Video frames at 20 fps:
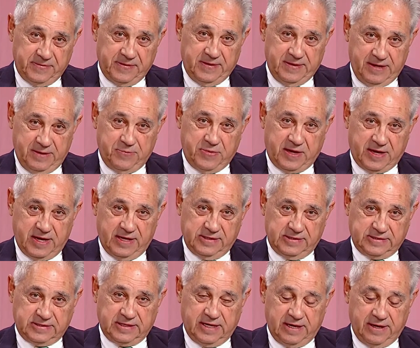uh
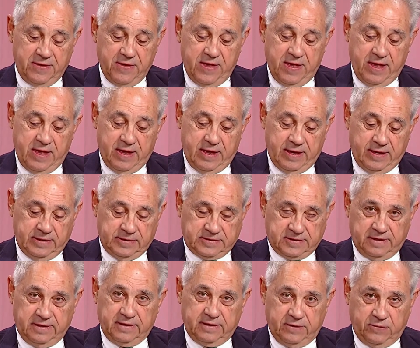because uh, he's,
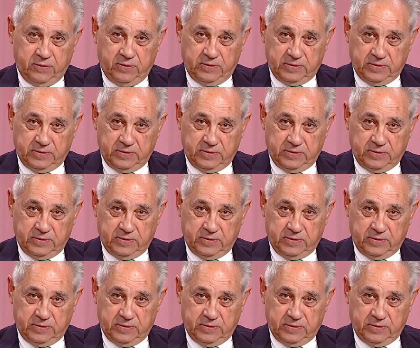uh,